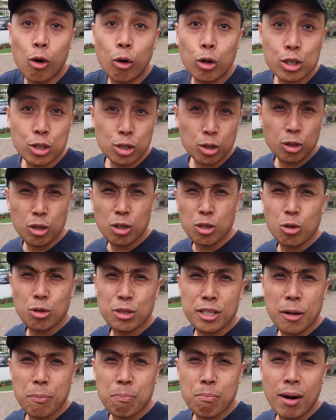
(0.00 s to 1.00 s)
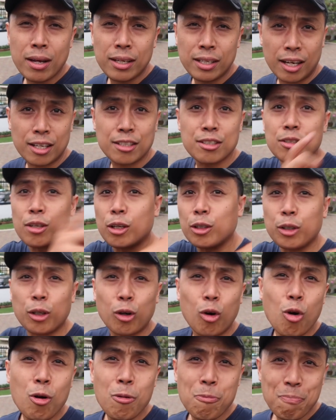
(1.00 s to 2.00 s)
or should you use that money and start
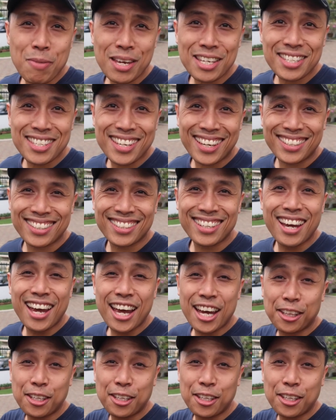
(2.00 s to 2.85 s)
your own business?